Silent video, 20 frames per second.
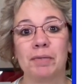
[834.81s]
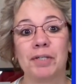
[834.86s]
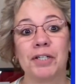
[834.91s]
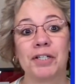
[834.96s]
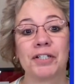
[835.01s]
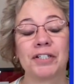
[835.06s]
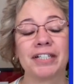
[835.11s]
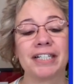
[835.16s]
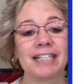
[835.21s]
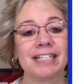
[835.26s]

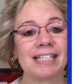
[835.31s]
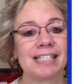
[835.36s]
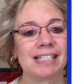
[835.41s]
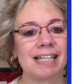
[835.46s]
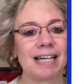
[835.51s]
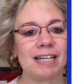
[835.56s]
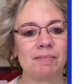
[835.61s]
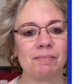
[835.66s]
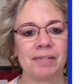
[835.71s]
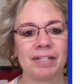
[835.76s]
pure
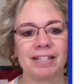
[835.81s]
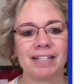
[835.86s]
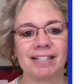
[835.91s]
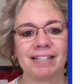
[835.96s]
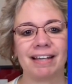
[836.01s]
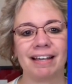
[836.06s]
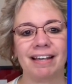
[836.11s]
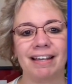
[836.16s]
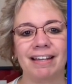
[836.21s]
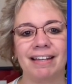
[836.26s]

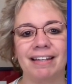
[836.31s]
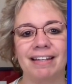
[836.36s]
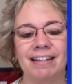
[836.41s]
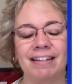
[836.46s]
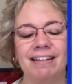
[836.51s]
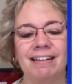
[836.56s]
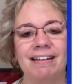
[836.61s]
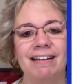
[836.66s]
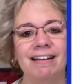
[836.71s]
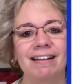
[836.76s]
excitement
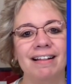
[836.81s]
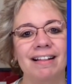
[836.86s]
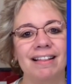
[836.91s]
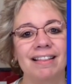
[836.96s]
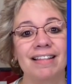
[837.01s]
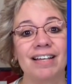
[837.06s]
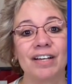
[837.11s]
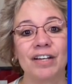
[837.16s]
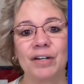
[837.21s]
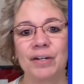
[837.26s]
in
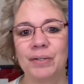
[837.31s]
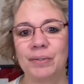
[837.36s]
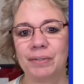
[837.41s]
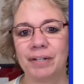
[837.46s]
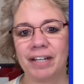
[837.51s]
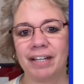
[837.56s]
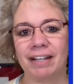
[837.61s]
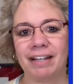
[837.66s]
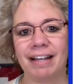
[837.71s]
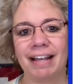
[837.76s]
the
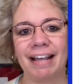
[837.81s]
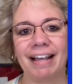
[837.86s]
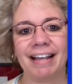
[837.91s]
coding.